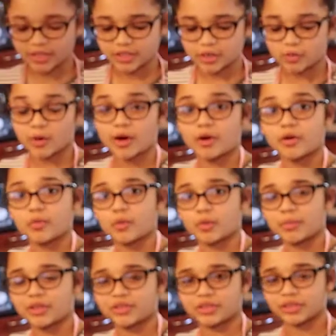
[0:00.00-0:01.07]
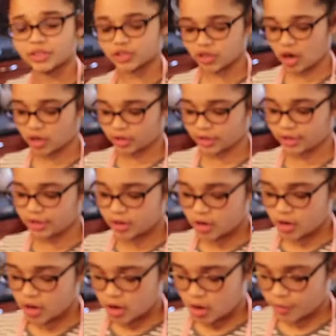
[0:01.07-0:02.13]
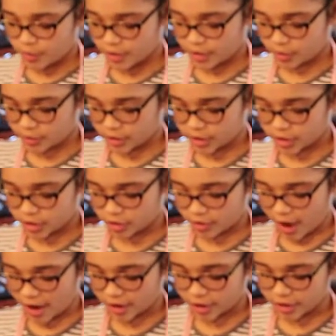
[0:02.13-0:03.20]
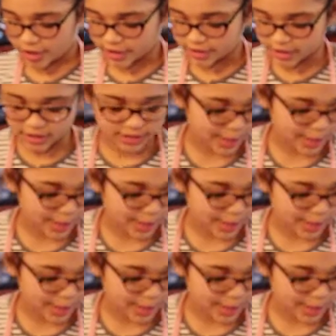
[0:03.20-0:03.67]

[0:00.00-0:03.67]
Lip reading: so while we're melting the chocolate, we're going to crack our eggs in a